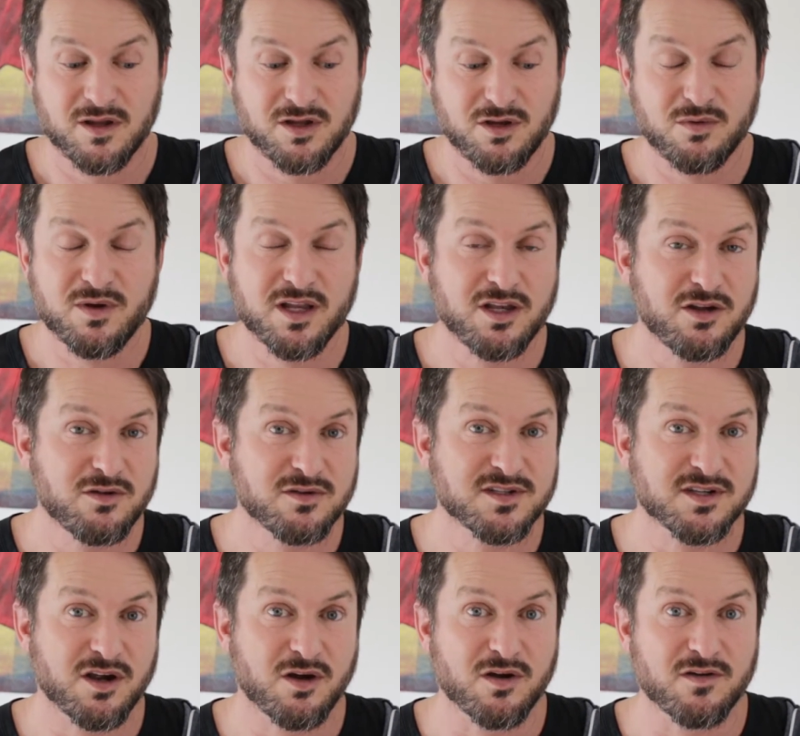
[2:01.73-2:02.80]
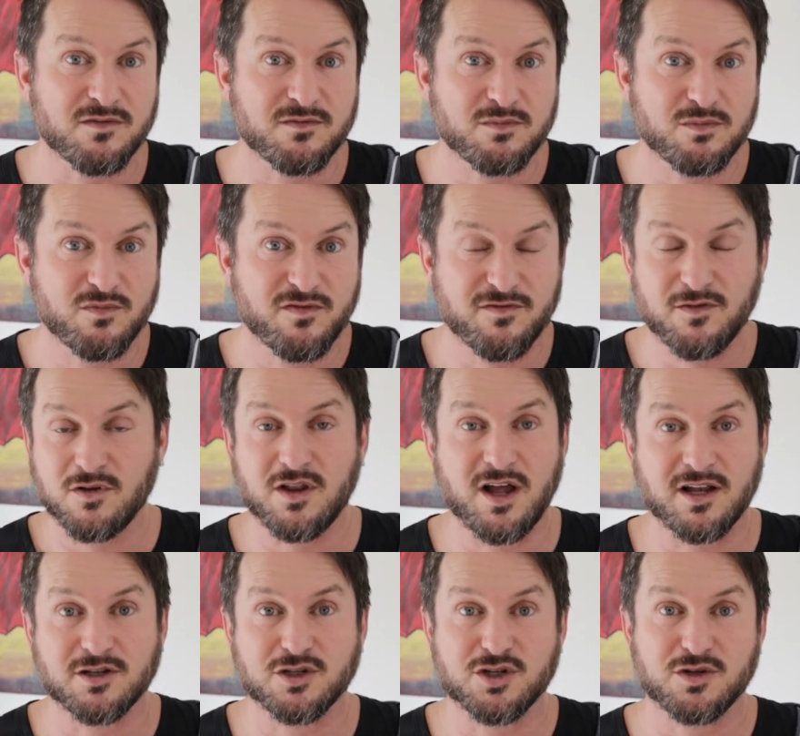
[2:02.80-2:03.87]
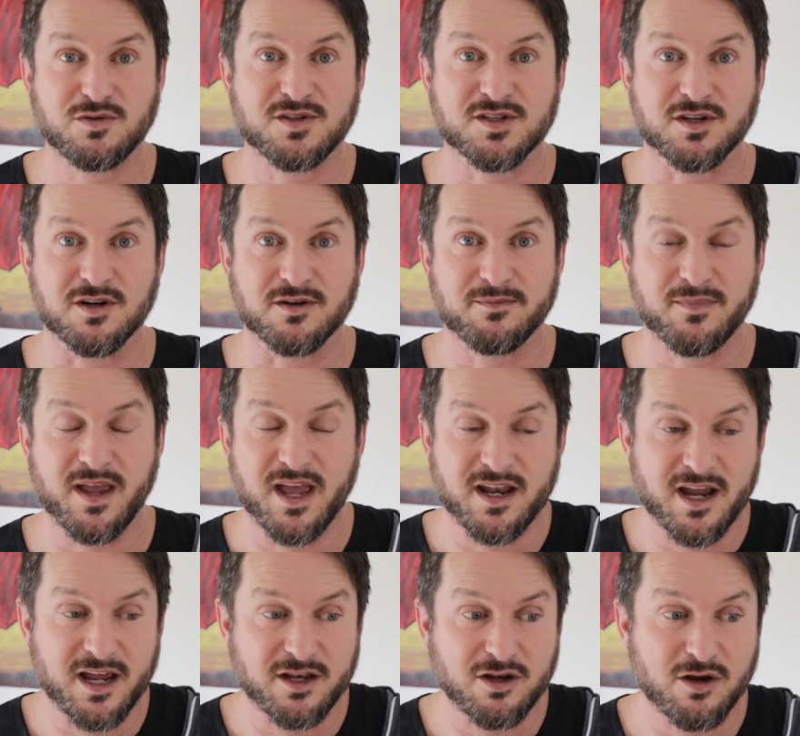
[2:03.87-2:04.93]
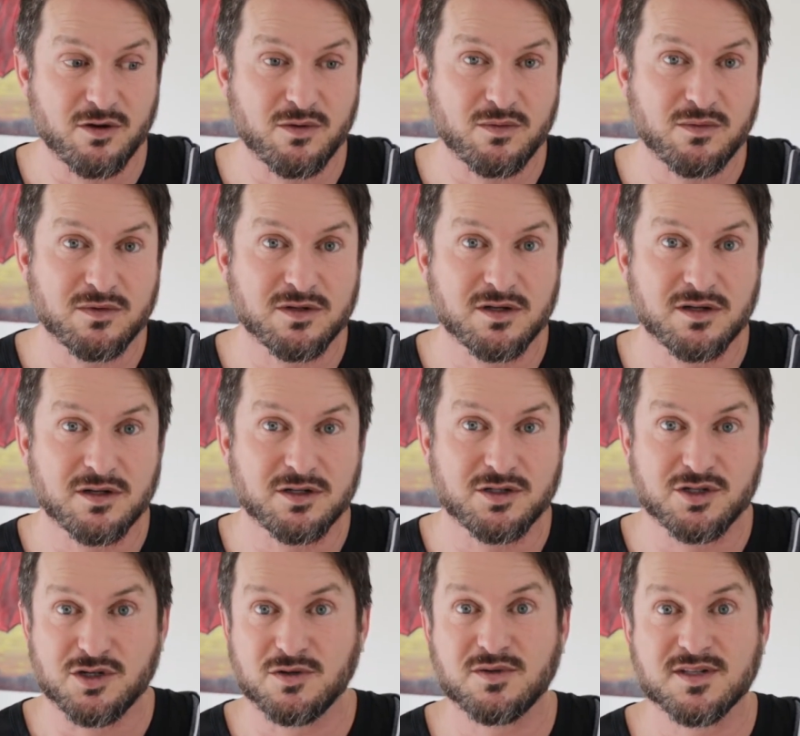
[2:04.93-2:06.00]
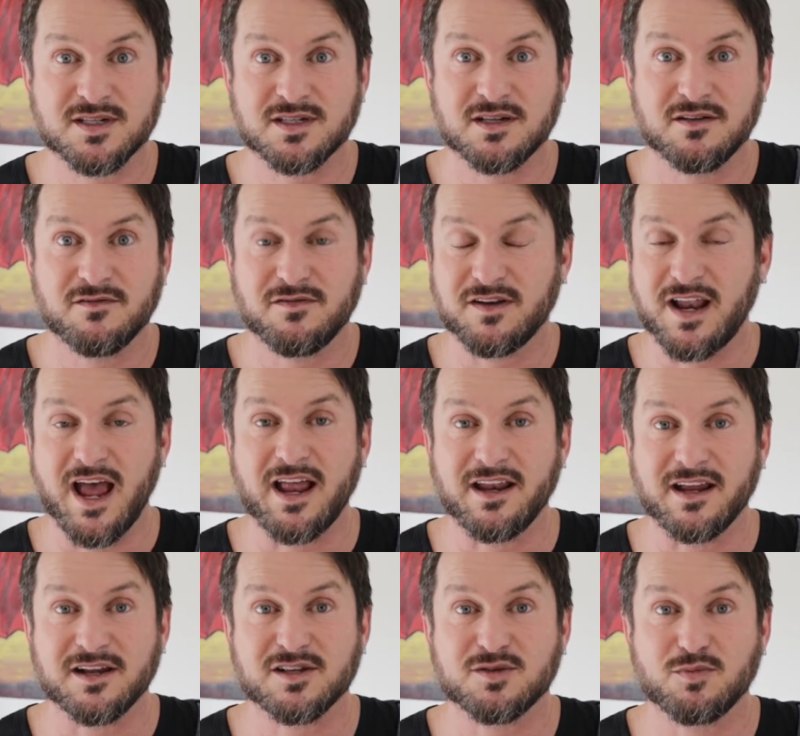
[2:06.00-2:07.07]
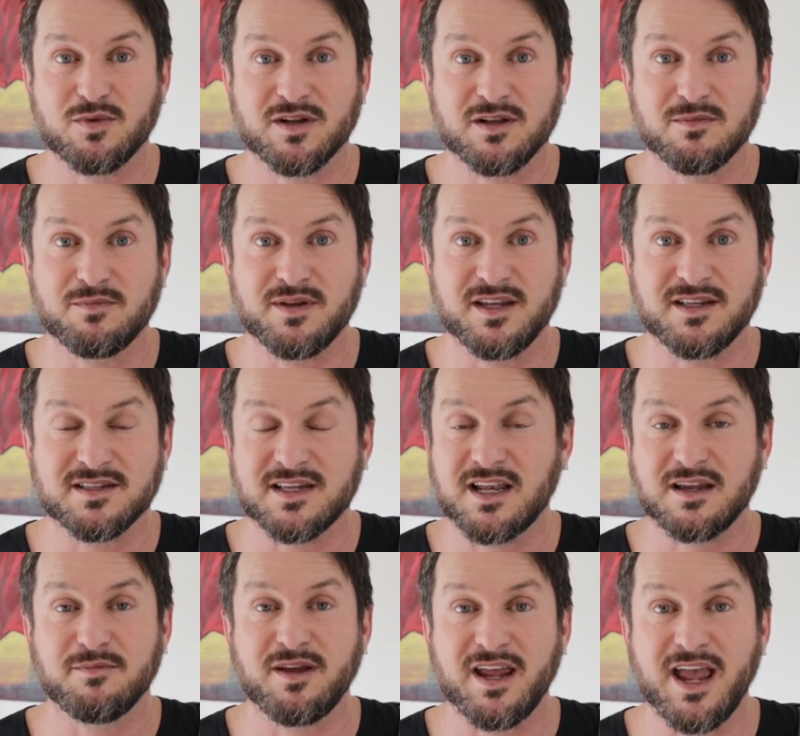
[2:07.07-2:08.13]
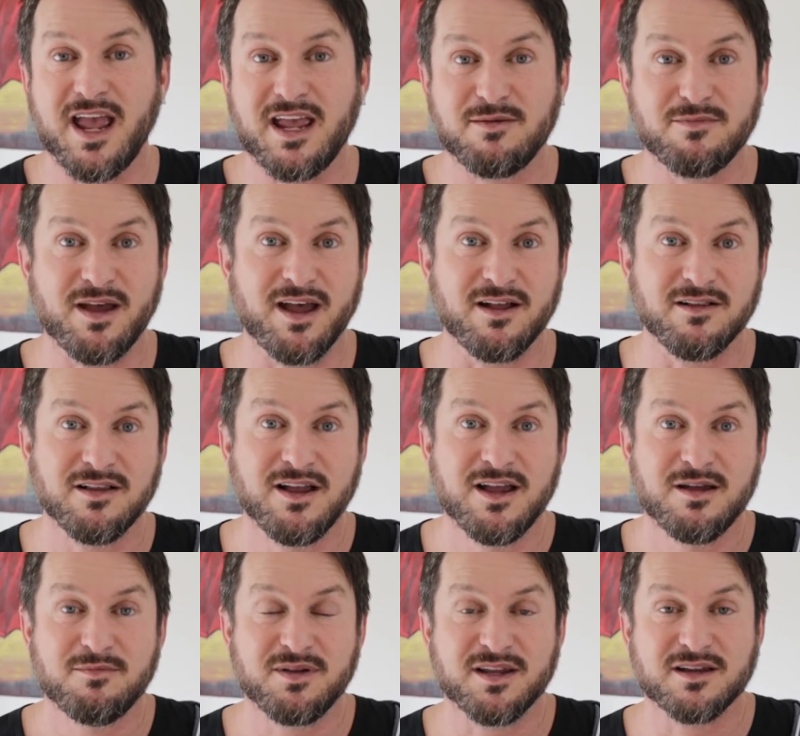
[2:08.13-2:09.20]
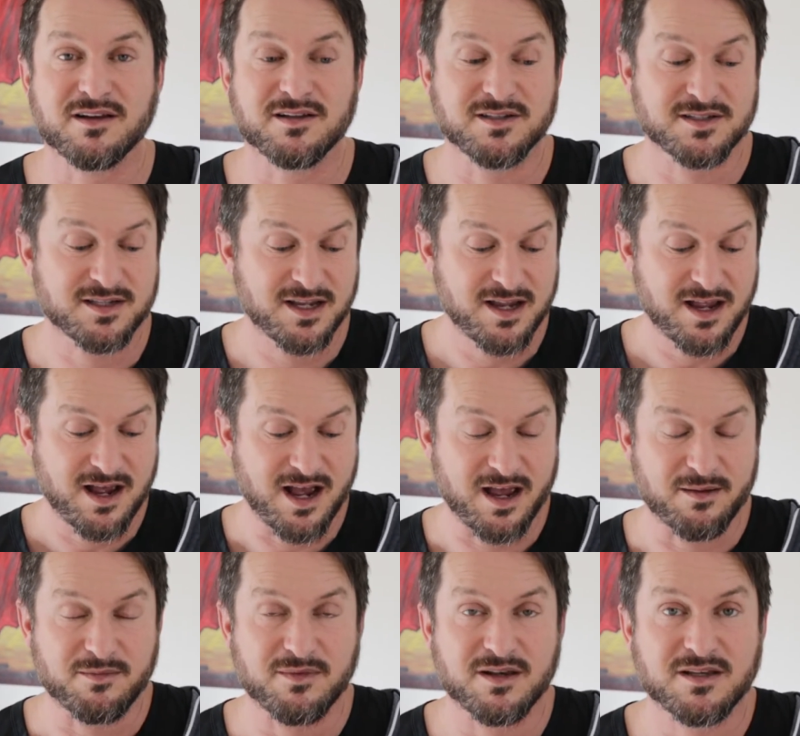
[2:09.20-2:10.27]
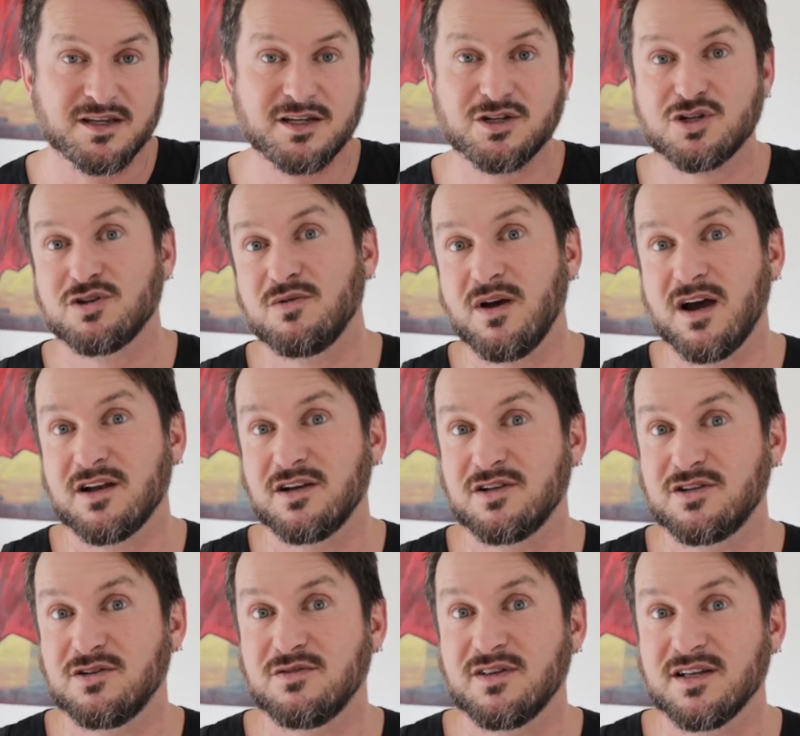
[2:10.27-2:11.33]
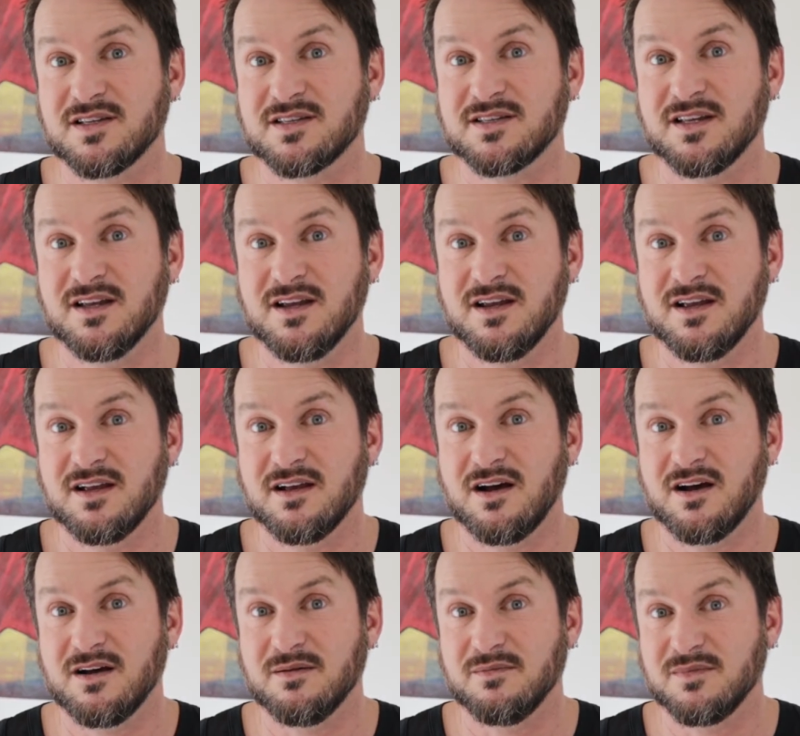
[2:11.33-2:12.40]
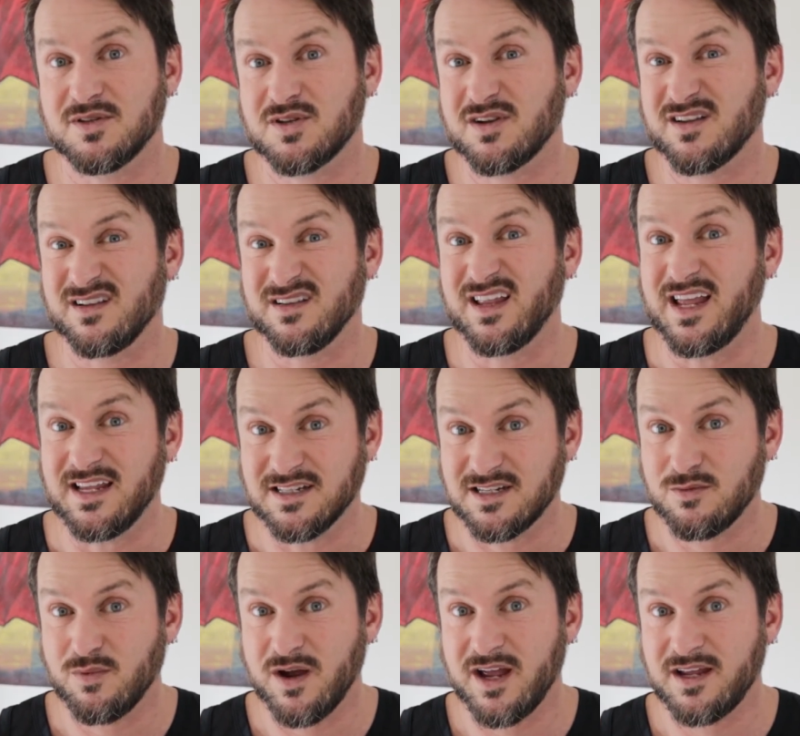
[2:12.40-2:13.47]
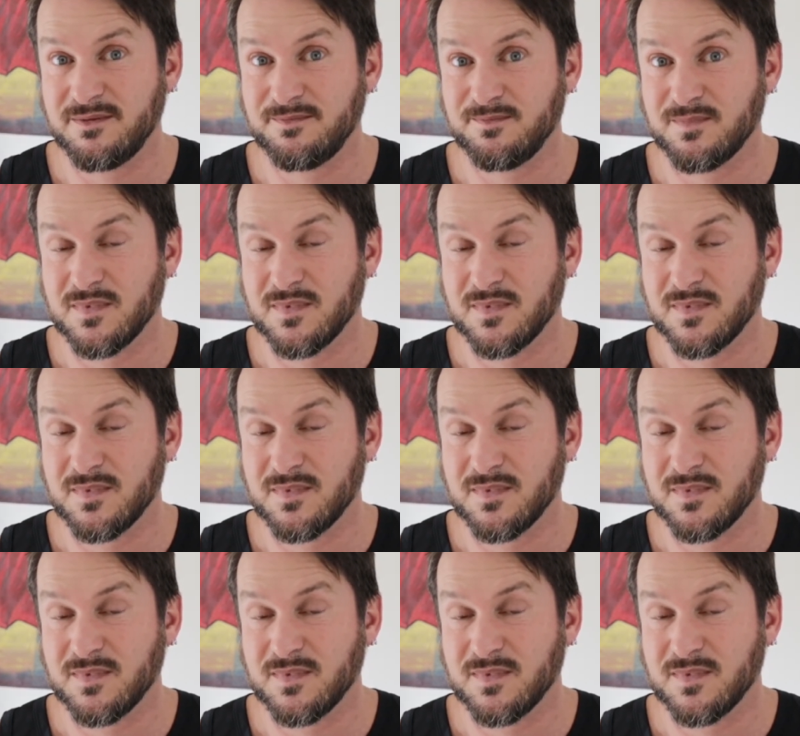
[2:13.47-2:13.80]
you can use a full-on juicer, and I know juice fanatics will be sending me hate mail because I'm teaching you how to do this sort of the lazy way.